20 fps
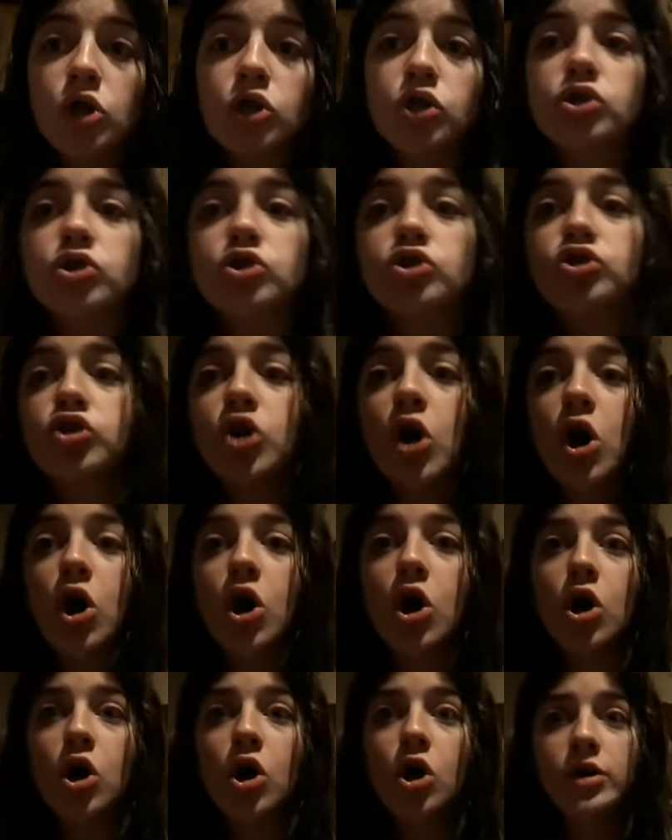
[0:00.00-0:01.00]

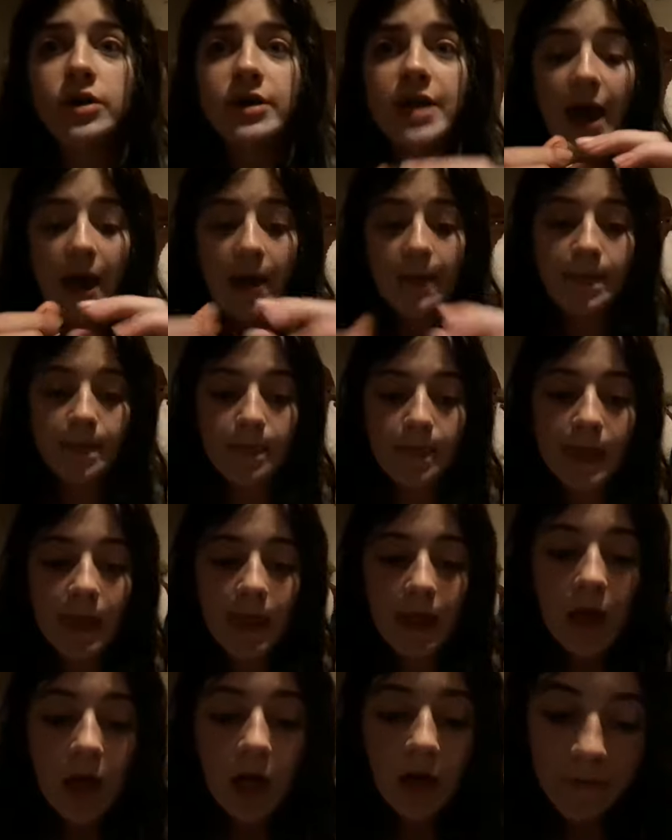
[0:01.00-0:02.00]
So yeah,
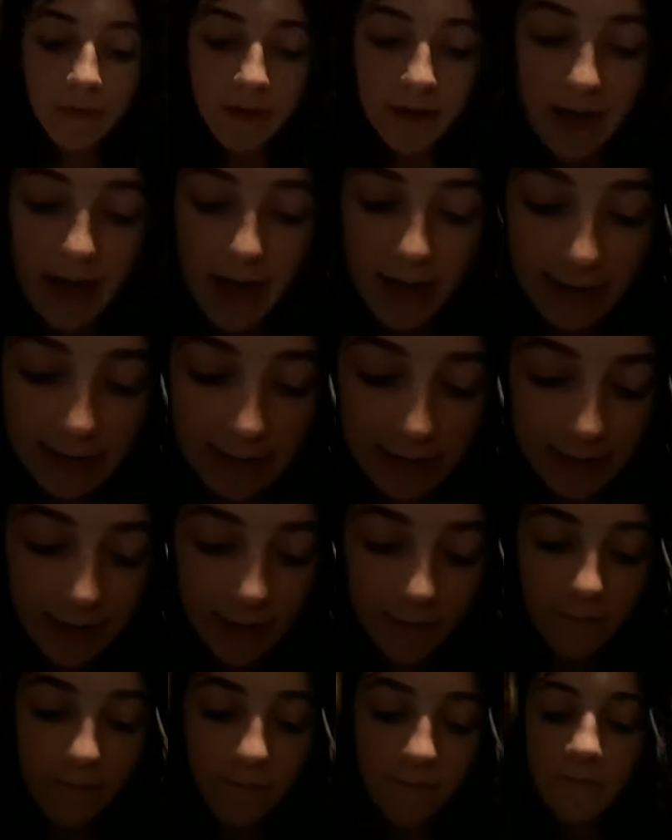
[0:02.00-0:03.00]
the next
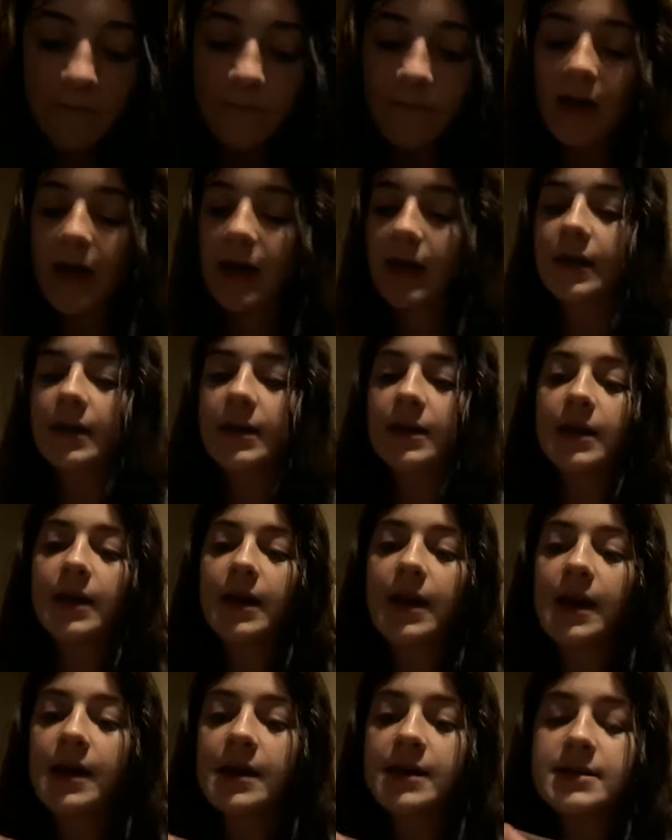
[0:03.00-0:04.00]
thing
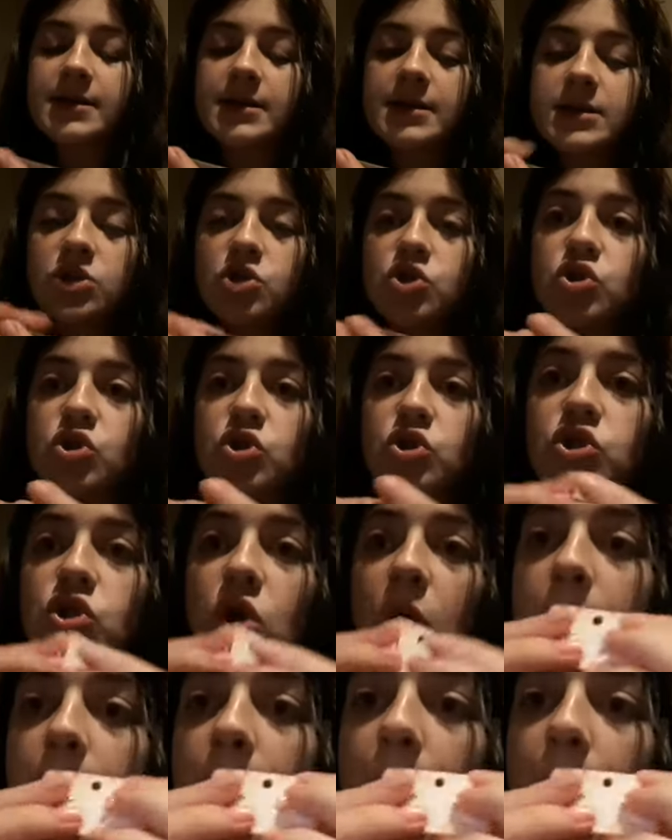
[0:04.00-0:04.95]
is some